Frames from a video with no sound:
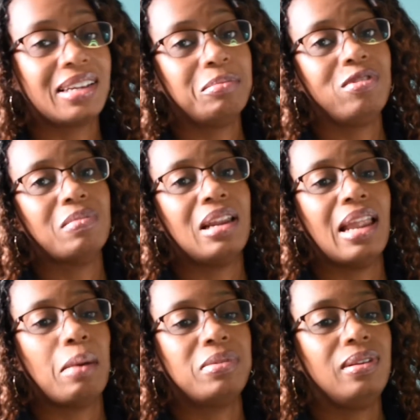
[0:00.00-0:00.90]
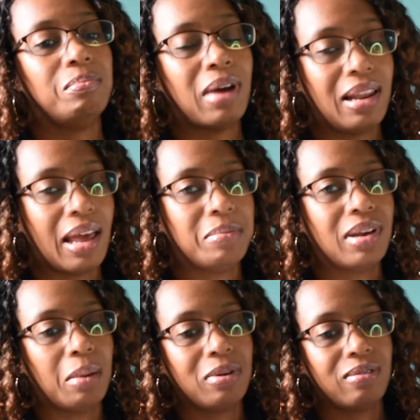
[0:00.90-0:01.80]
to move my
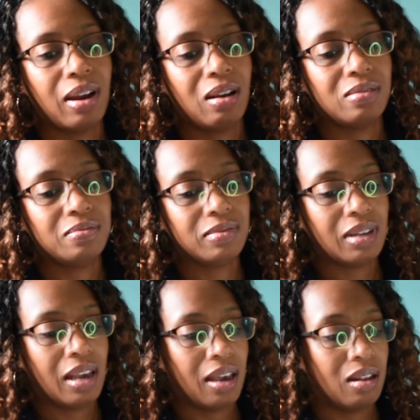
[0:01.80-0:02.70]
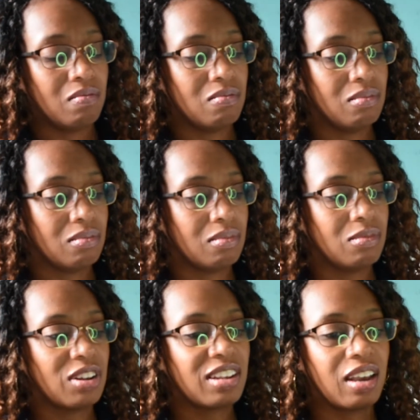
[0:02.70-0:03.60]
laptop around and
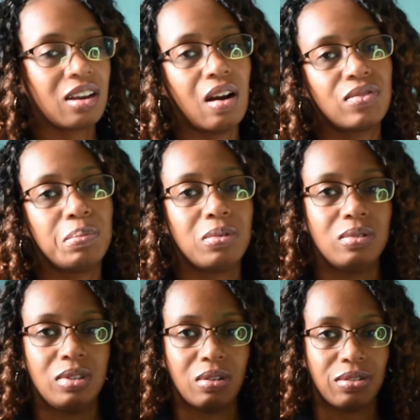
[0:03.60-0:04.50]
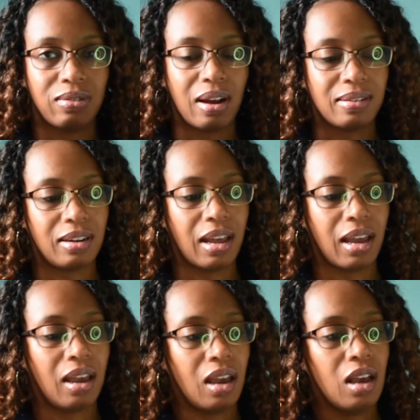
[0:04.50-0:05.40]
just get comfortable, you know, throughout the
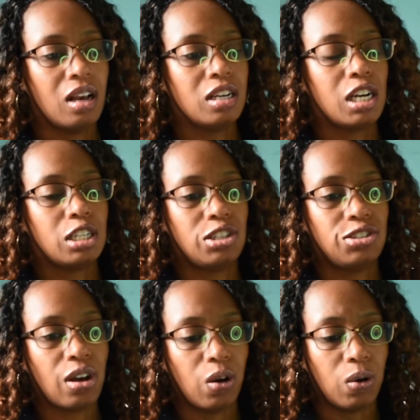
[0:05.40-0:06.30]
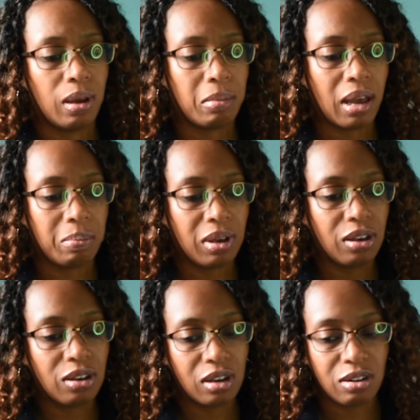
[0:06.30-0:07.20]
day. So it might be
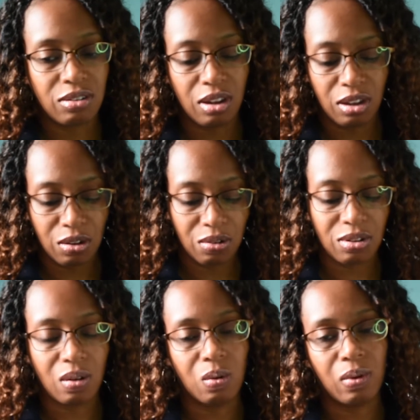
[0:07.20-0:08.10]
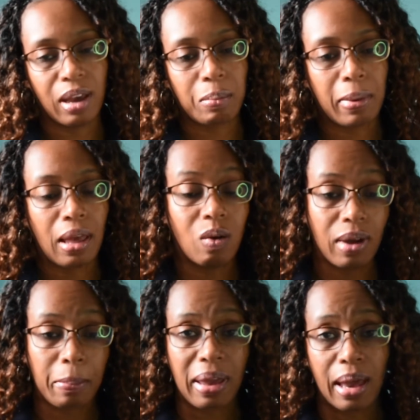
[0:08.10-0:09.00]
good to use a
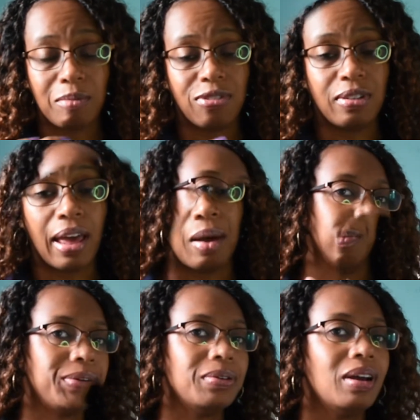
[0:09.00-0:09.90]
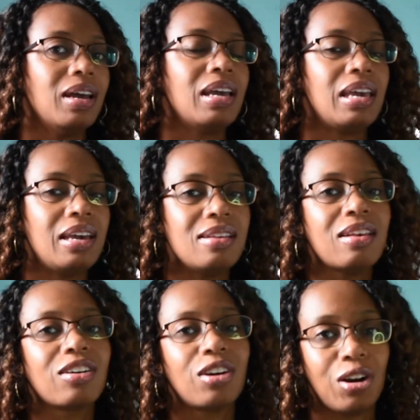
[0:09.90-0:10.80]
webcam. My number 2 is
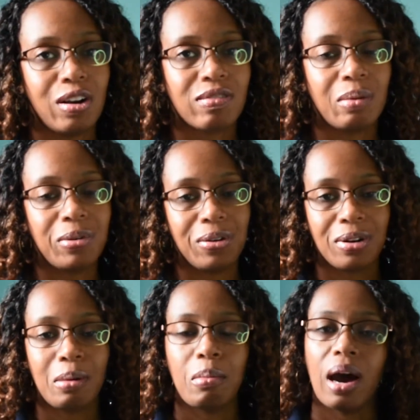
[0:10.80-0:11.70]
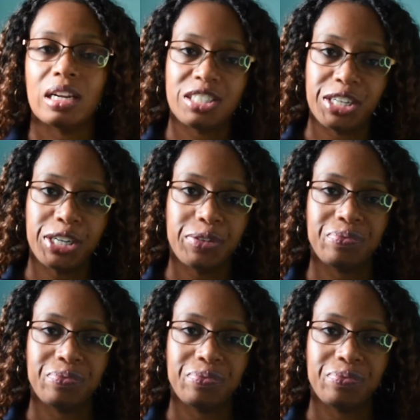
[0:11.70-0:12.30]
a curved computer monitor.